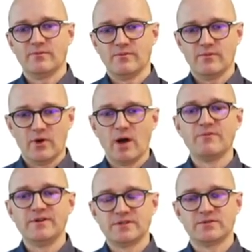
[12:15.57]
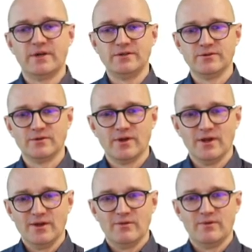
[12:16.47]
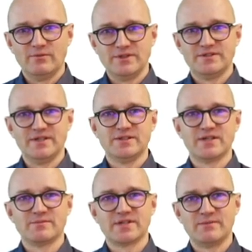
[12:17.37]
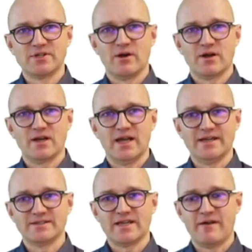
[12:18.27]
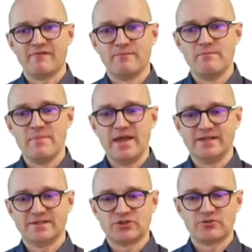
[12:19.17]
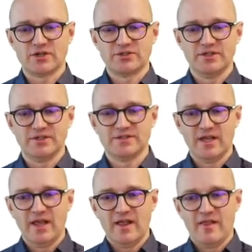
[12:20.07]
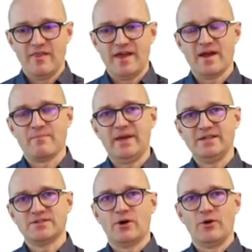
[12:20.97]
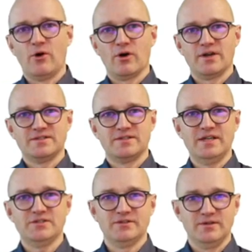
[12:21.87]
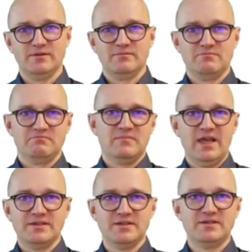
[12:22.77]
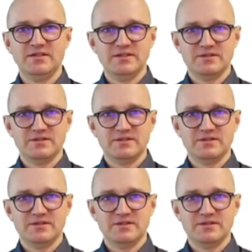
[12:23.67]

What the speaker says: obvious when we see sometimes our clients have made structures that are based on organizational entities